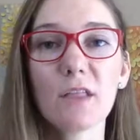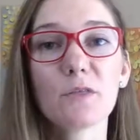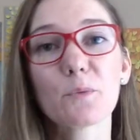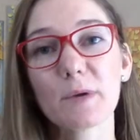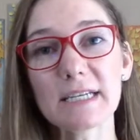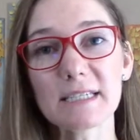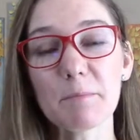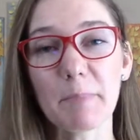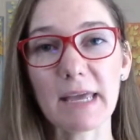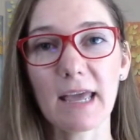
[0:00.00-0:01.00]
The
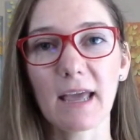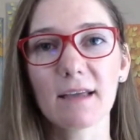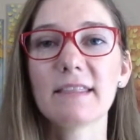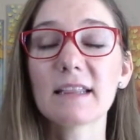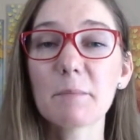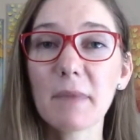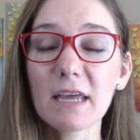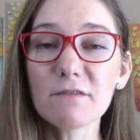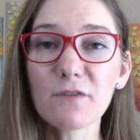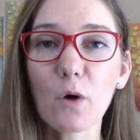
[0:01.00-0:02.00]
reason being that the
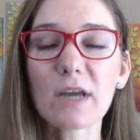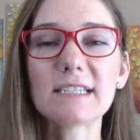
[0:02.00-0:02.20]
main focus